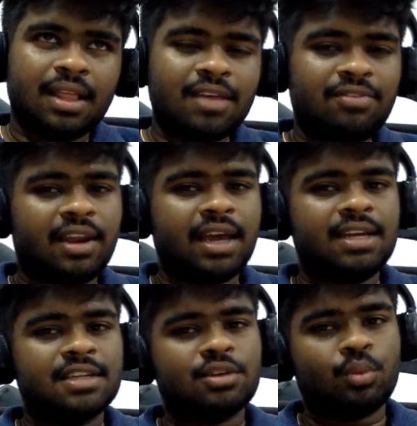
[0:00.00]
If
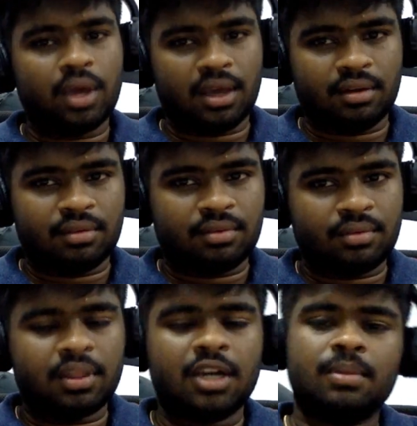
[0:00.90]
light is a wave,
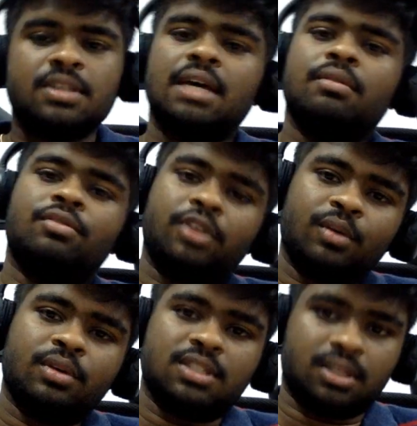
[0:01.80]
then it must have a
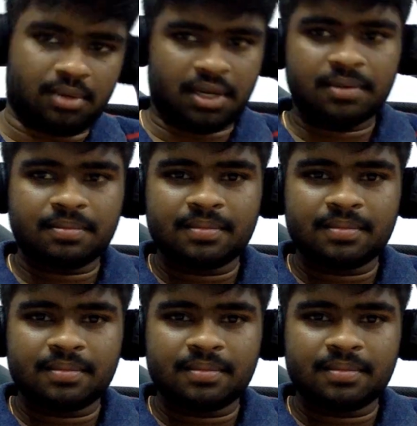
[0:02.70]
frequency, right?